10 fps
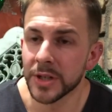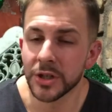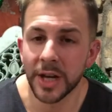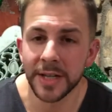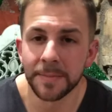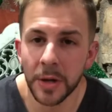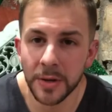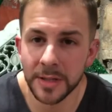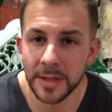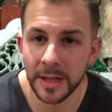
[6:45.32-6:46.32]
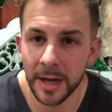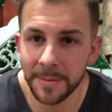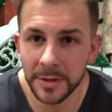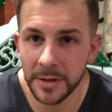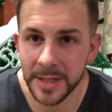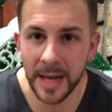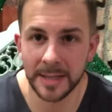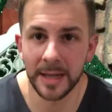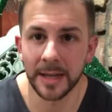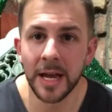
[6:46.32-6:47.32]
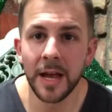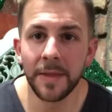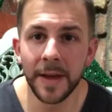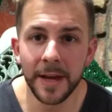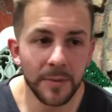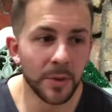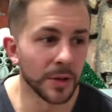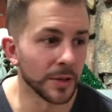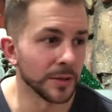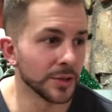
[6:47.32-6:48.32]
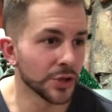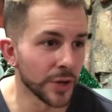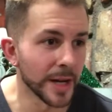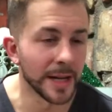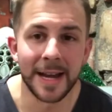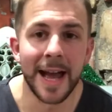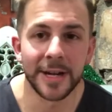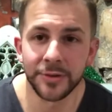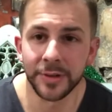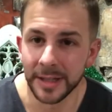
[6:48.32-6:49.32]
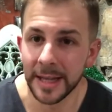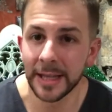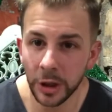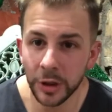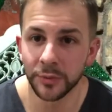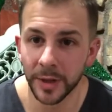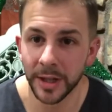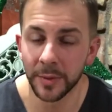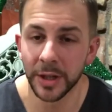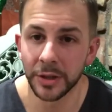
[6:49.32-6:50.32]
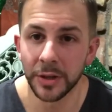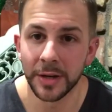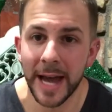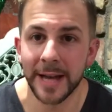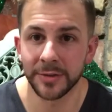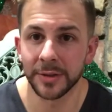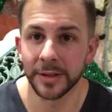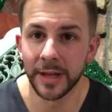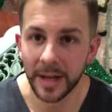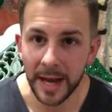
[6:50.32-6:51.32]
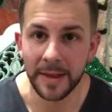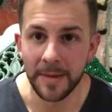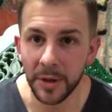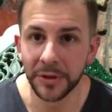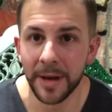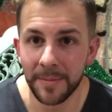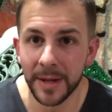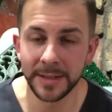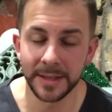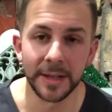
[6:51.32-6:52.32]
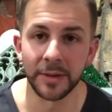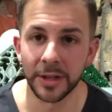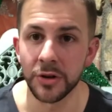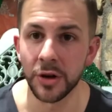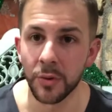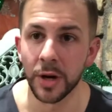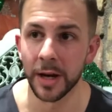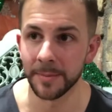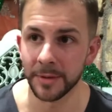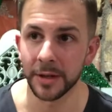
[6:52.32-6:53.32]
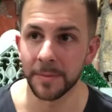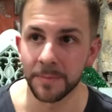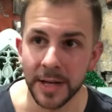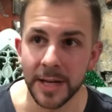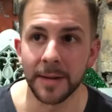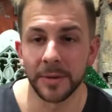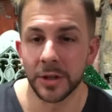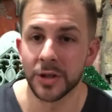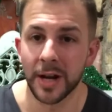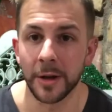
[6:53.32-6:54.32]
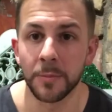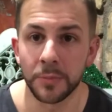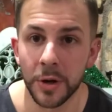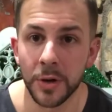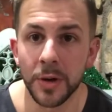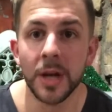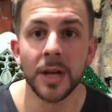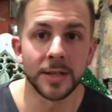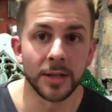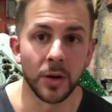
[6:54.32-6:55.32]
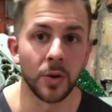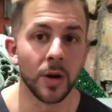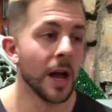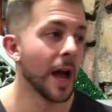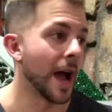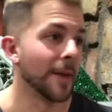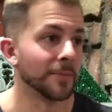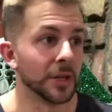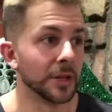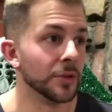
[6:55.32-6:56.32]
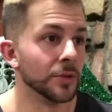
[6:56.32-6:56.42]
Jason Poston, a couple of those guys, like they were training naturally and they looked really, really good naturally, and they built that base, and they're like, you know what, I'm gonna compete and I'm gonna try to go pro, so I'm gonna